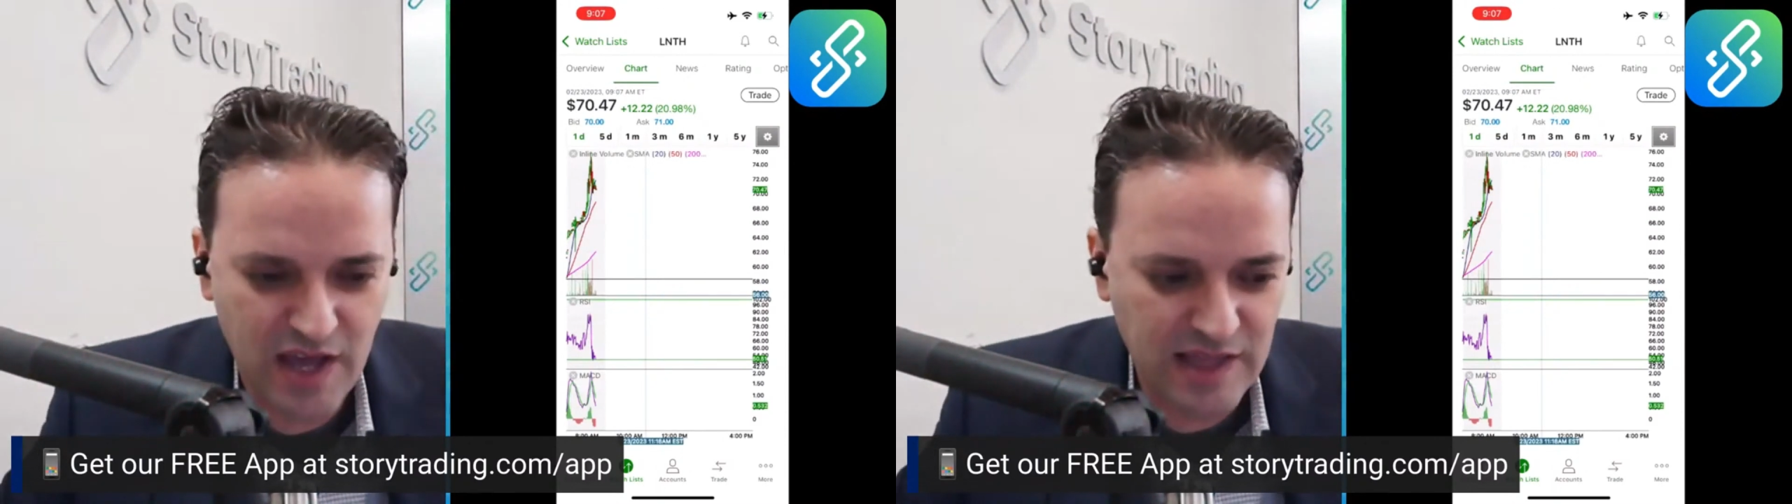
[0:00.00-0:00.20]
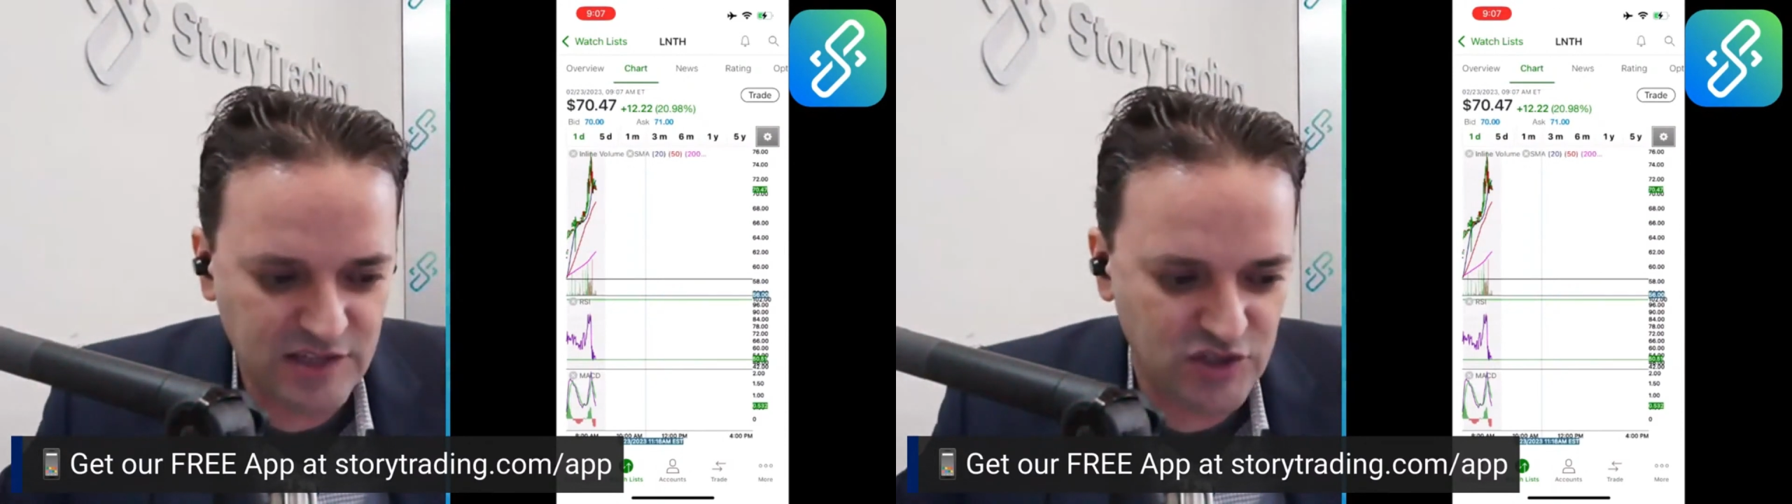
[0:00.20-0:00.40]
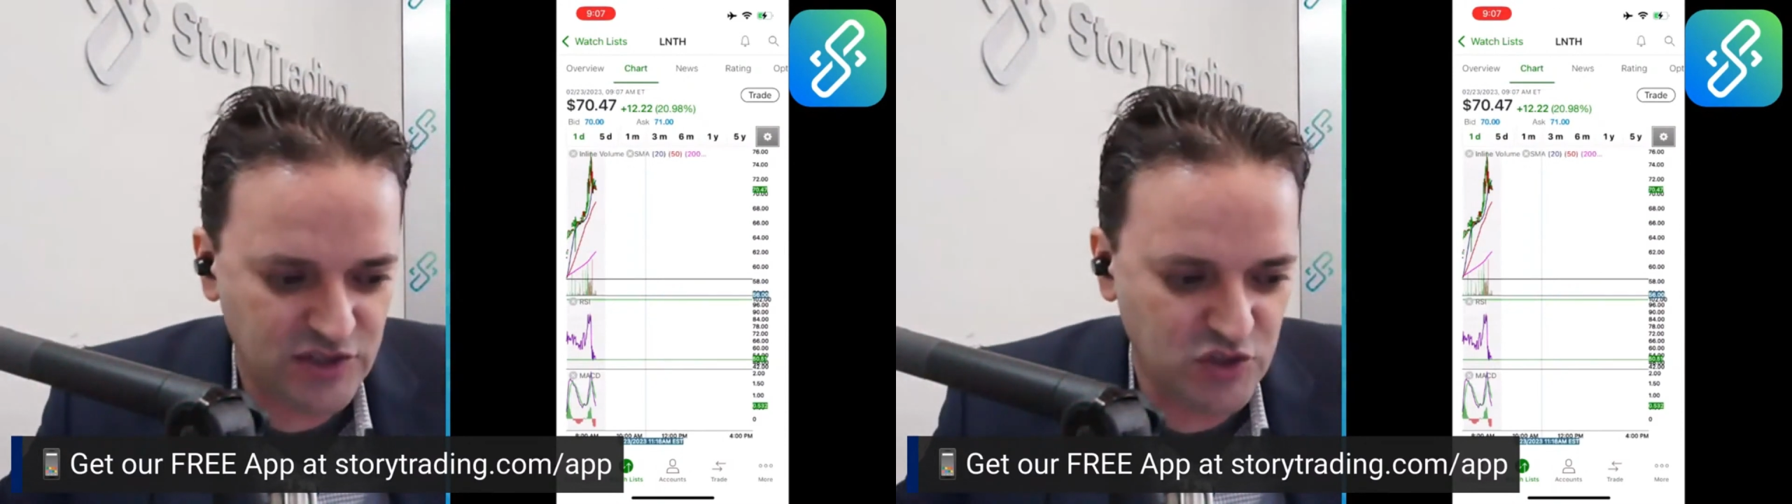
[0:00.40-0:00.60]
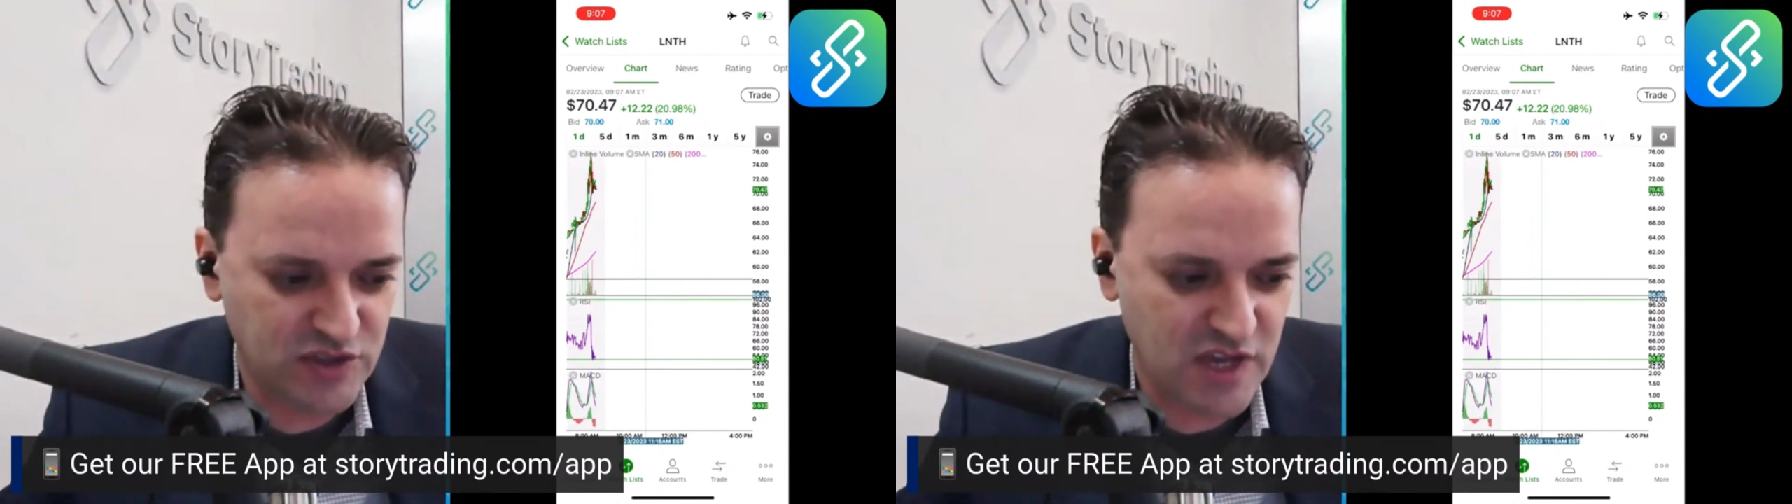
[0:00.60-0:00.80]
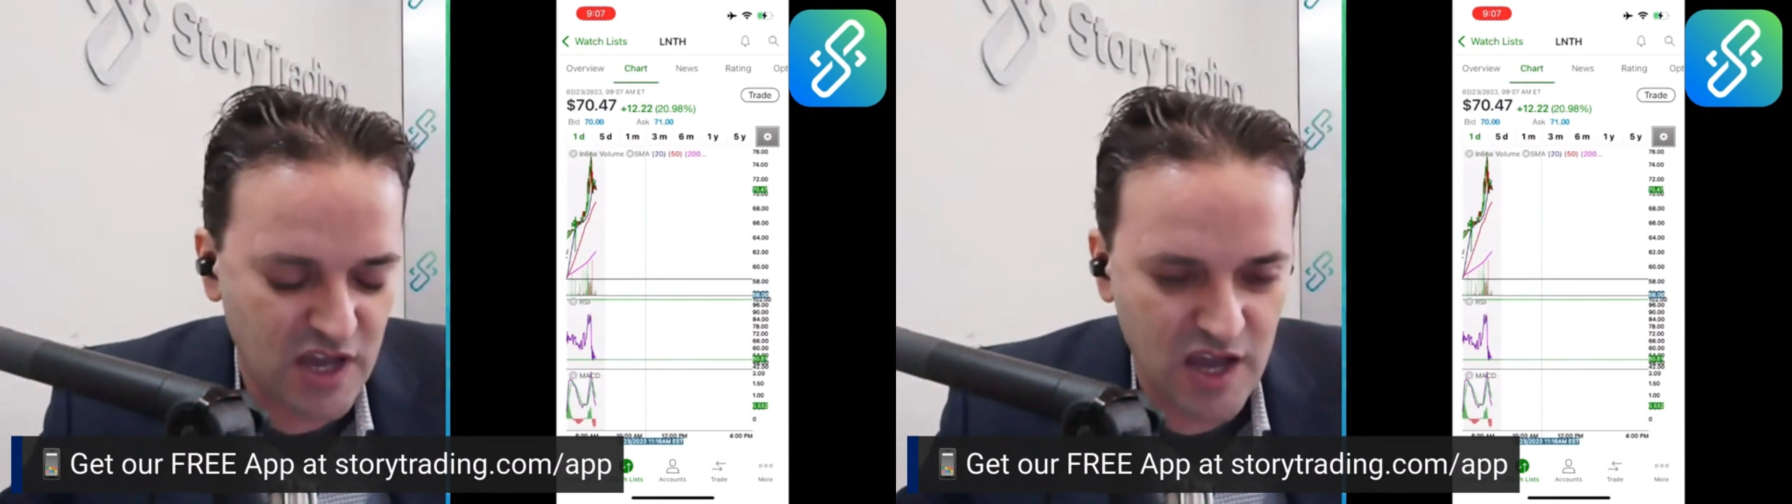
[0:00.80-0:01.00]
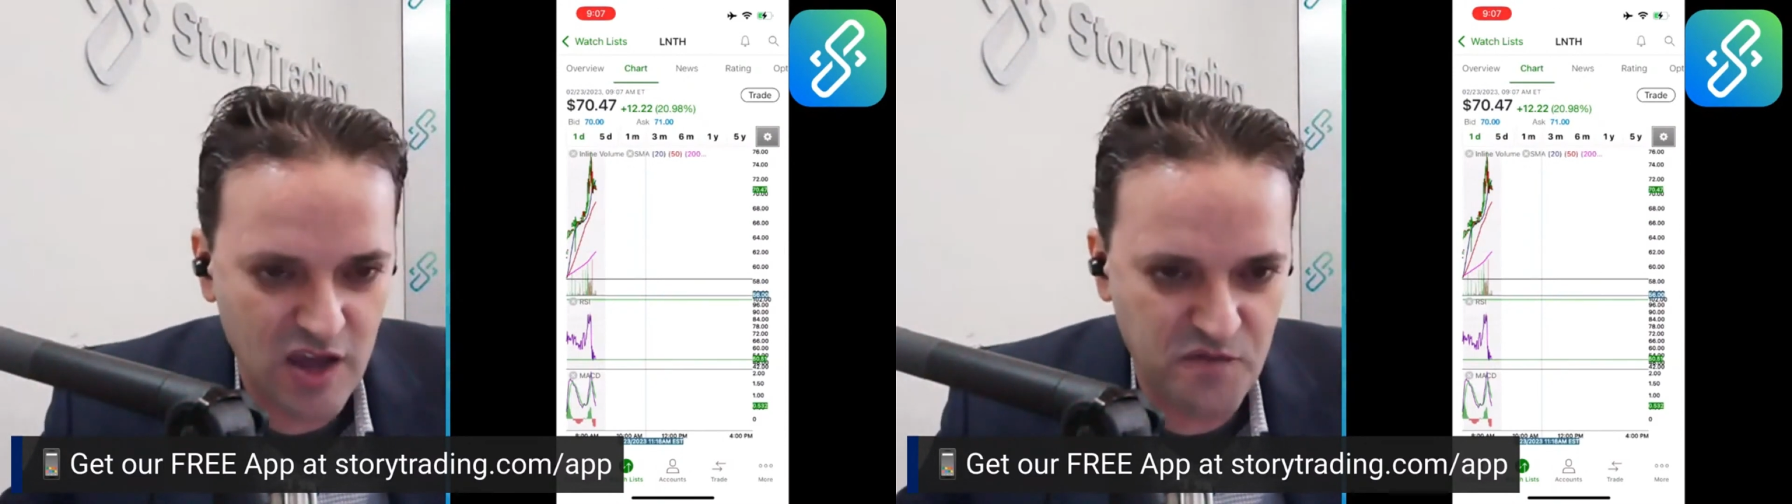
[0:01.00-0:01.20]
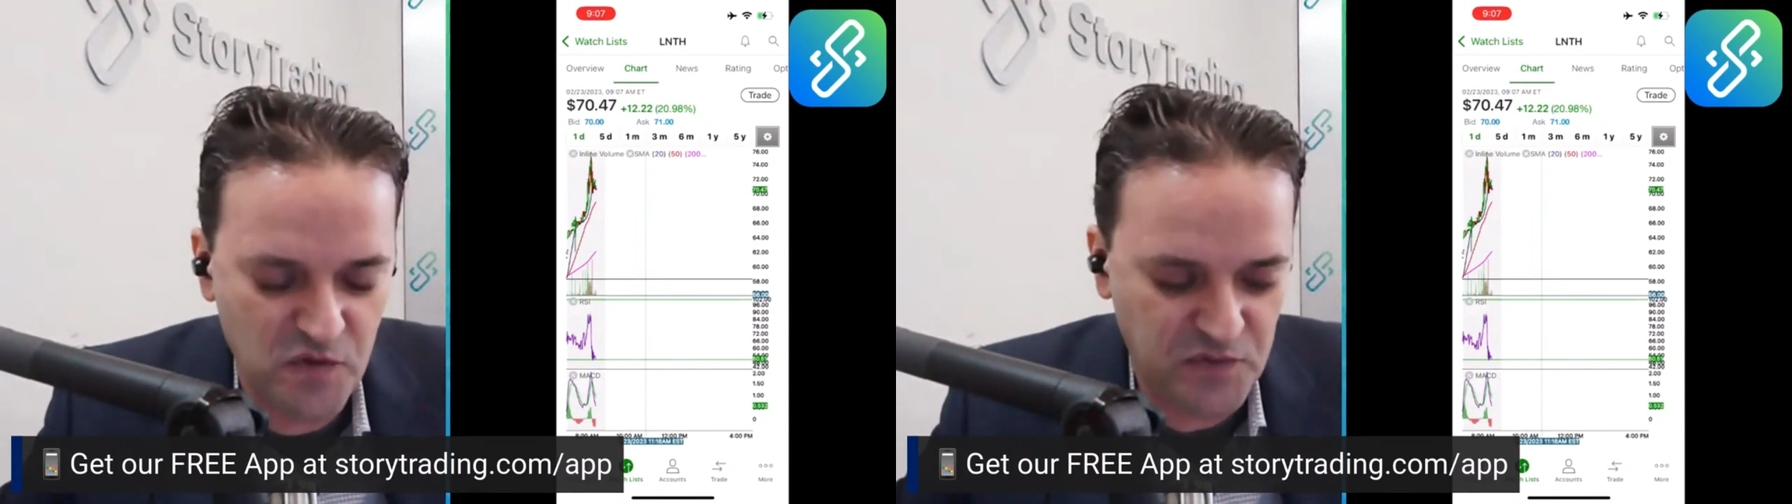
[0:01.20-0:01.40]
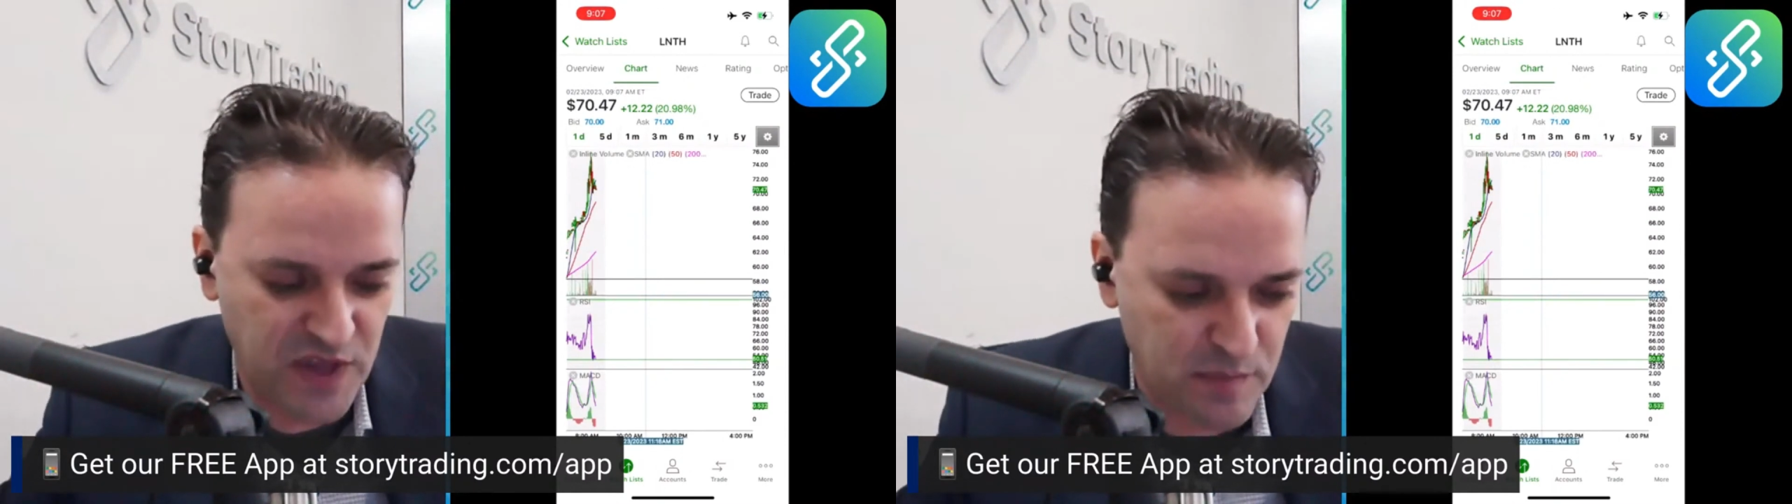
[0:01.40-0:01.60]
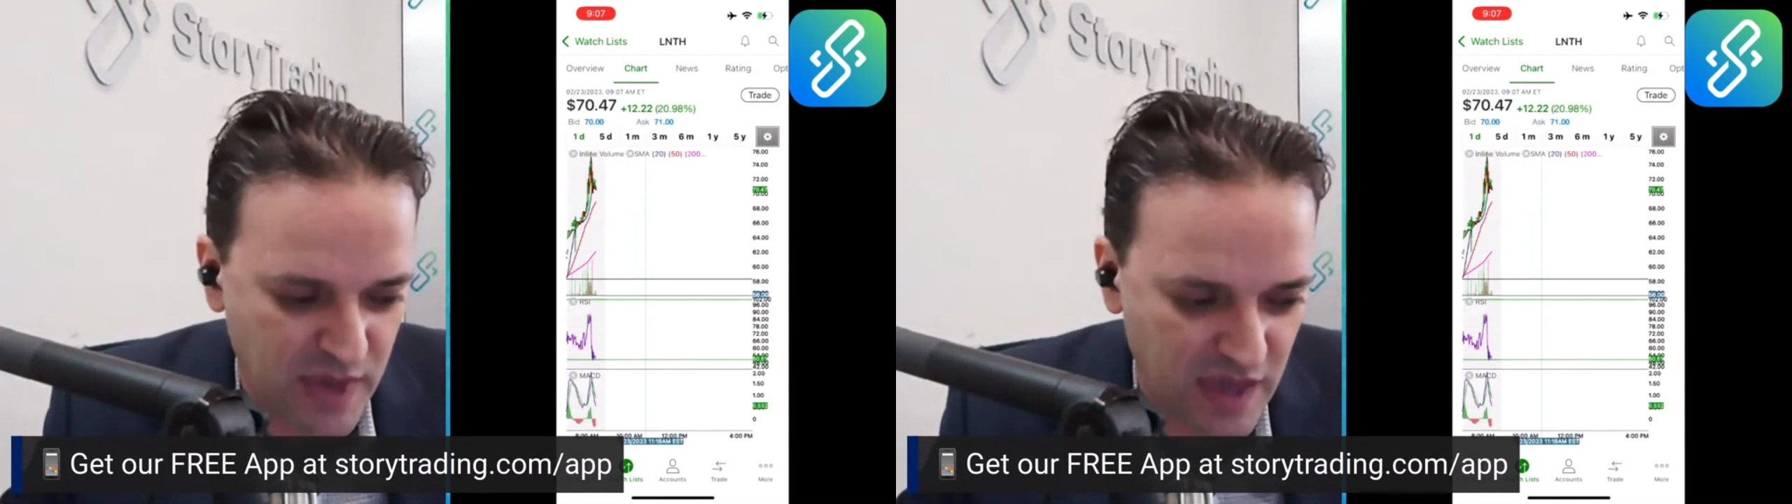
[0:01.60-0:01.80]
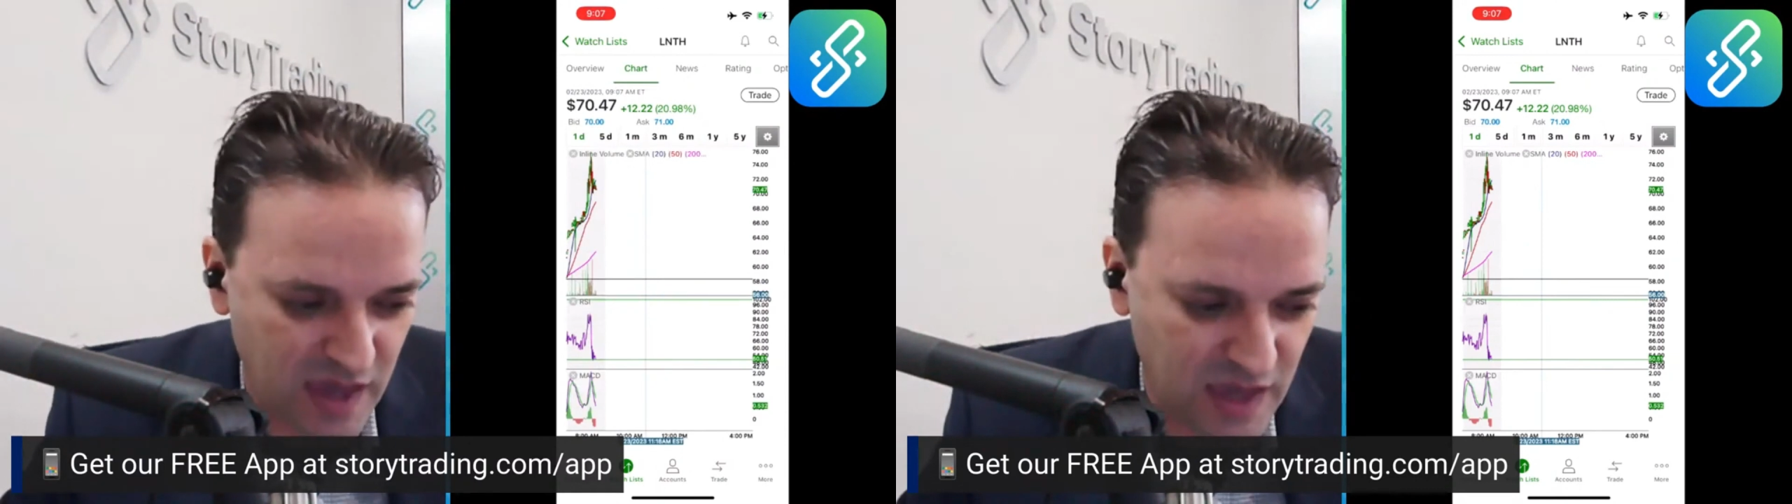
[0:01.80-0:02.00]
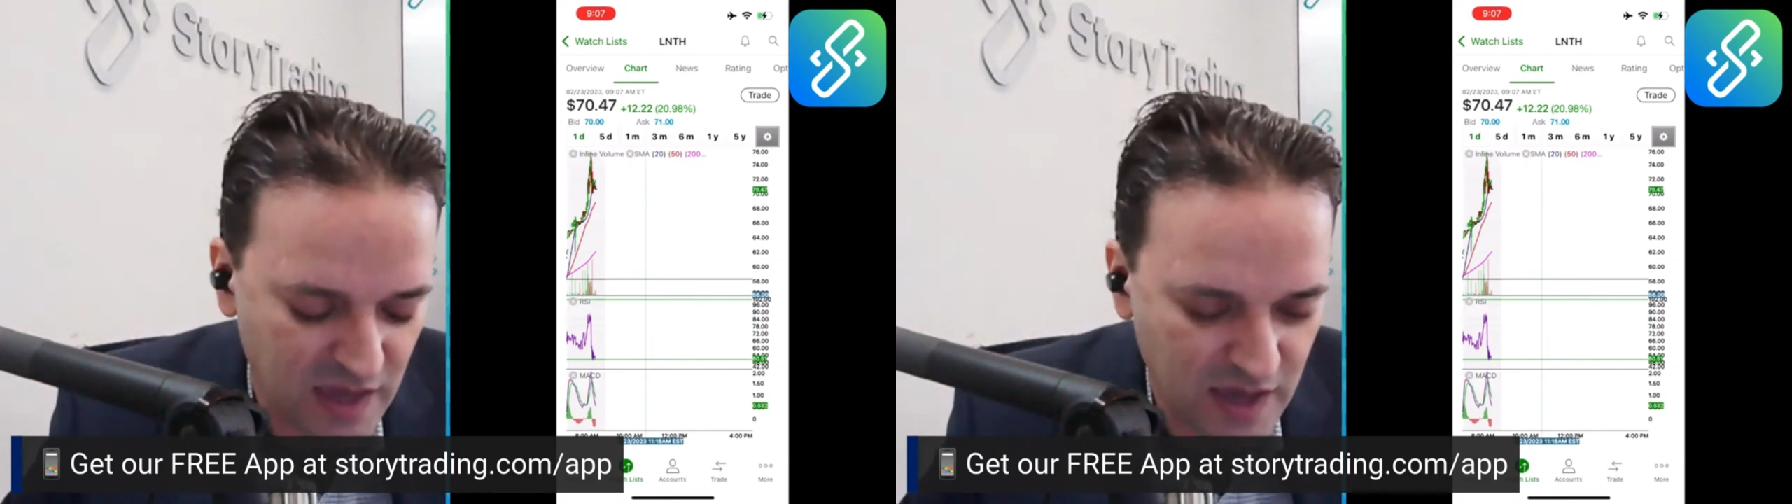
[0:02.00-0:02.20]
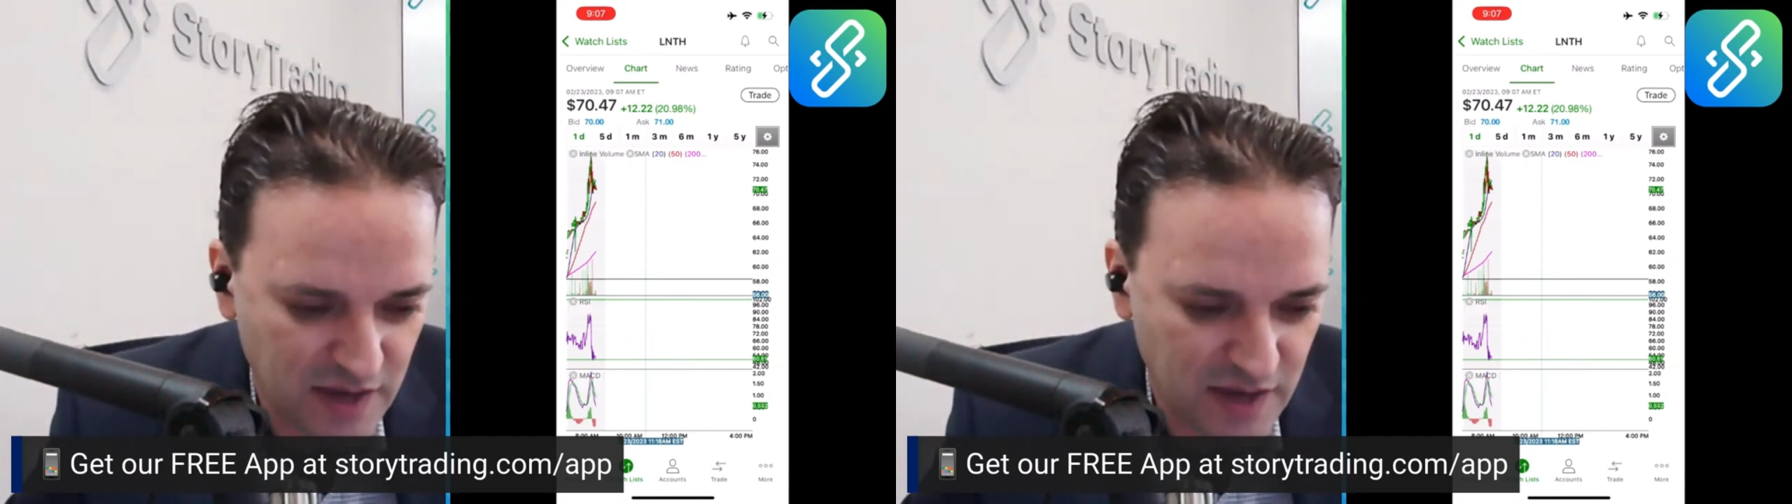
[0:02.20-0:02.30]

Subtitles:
let's just use a 15 PE,